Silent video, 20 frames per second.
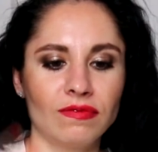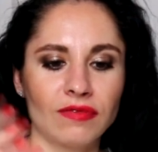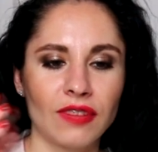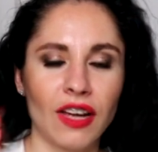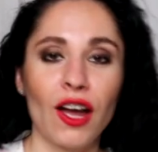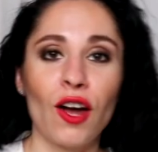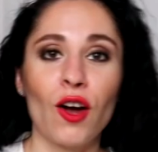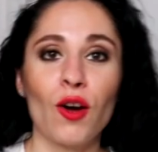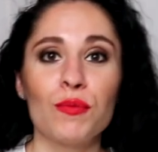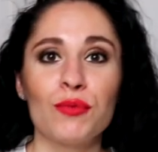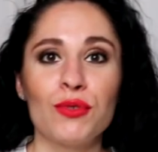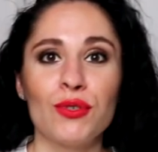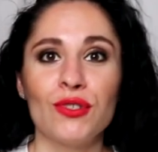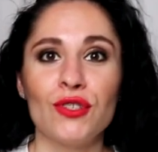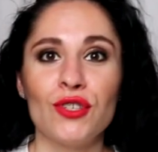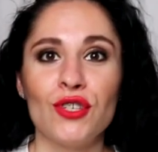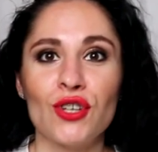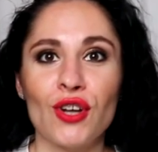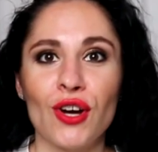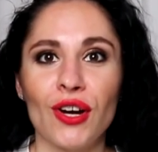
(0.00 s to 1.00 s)
I hope you
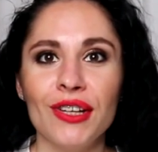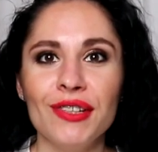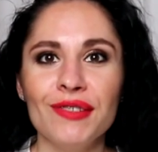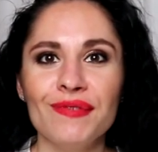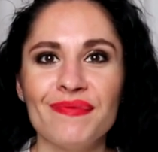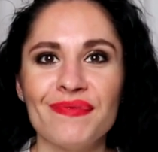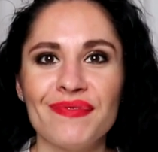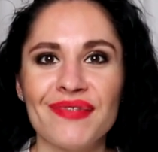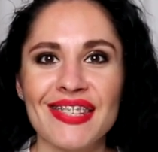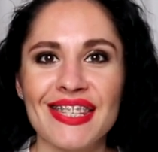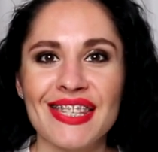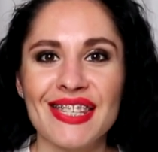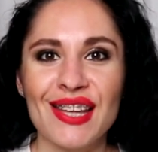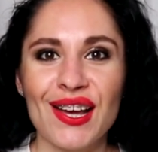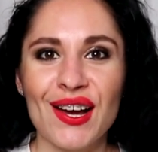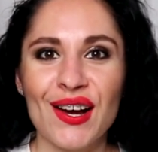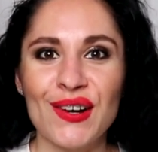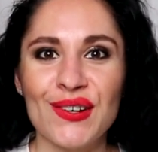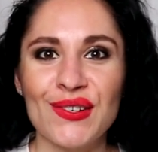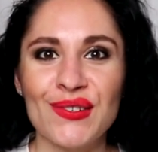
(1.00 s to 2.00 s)
enjoy.
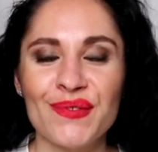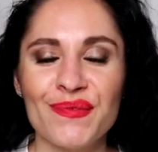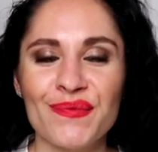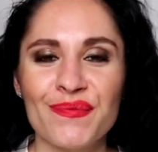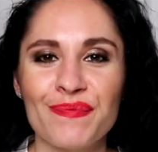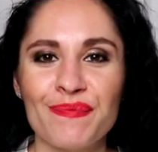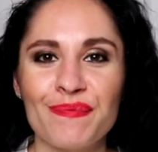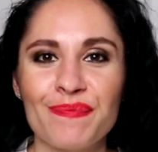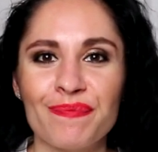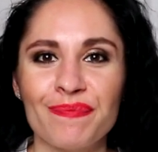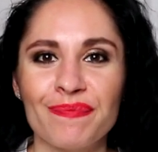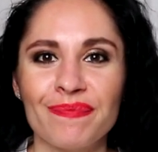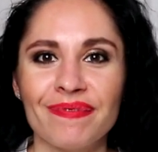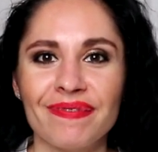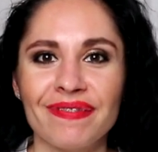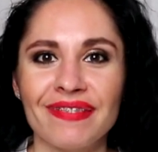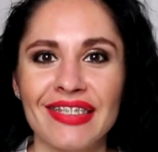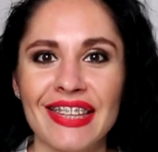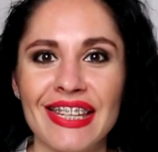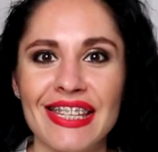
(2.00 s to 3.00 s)
So
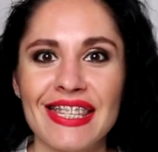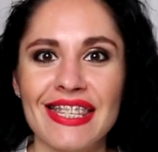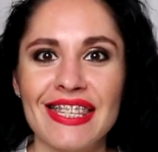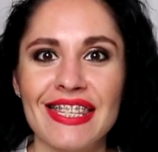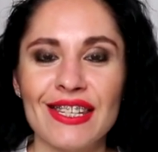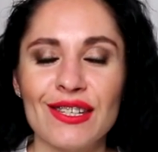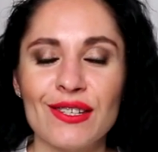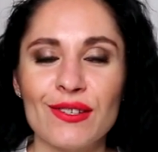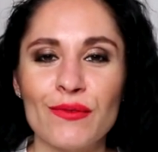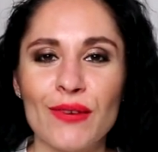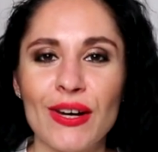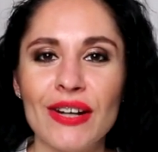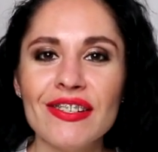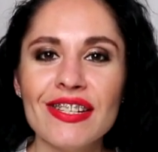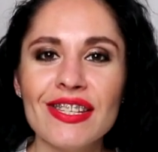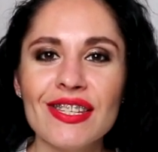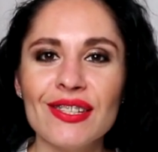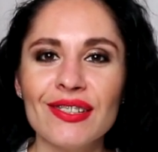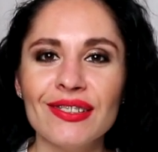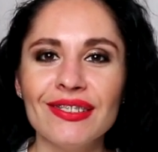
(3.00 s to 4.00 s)
see you
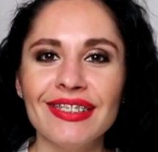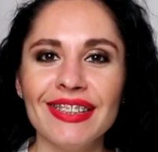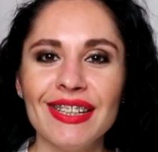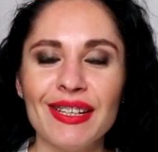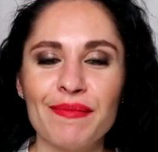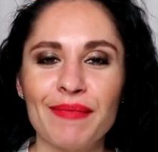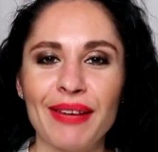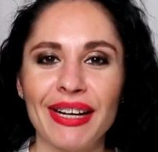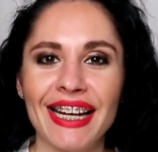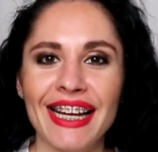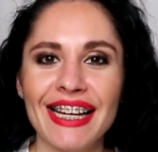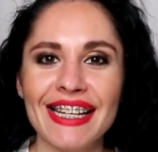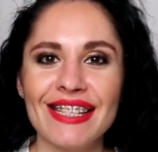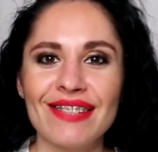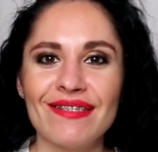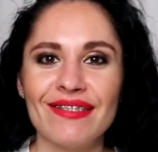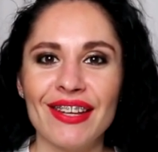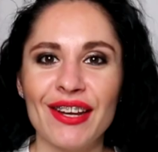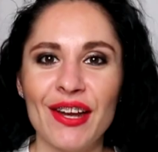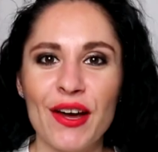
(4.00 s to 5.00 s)
very soon in my next
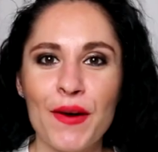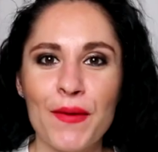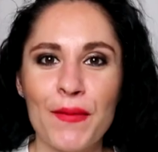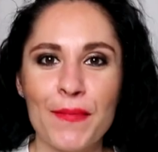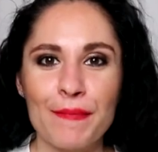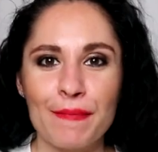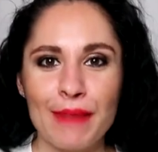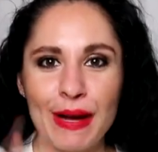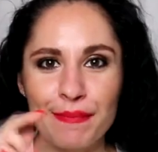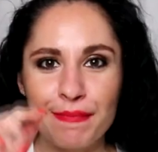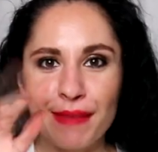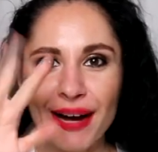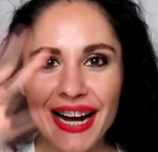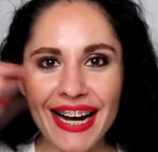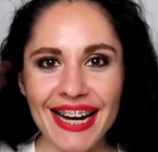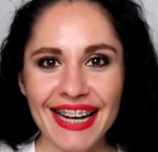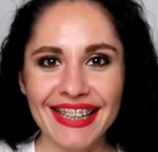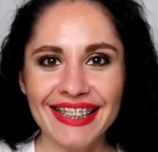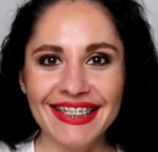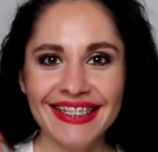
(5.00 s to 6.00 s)
video. Bye
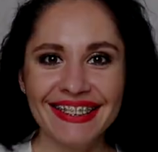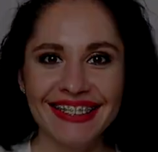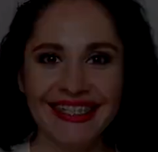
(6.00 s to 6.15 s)
bye!